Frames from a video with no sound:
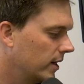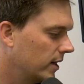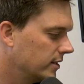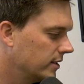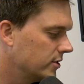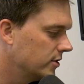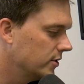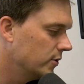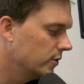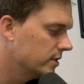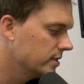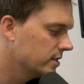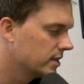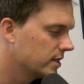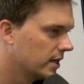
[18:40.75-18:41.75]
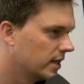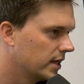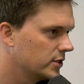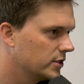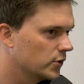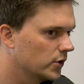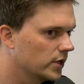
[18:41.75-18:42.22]
I'm hearing too is
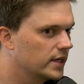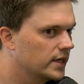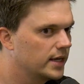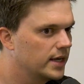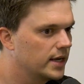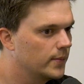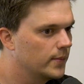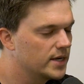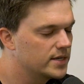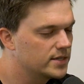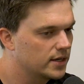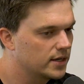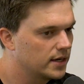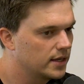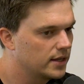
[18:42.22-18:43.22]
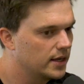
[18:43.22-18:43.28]
it's really good to get a baseline,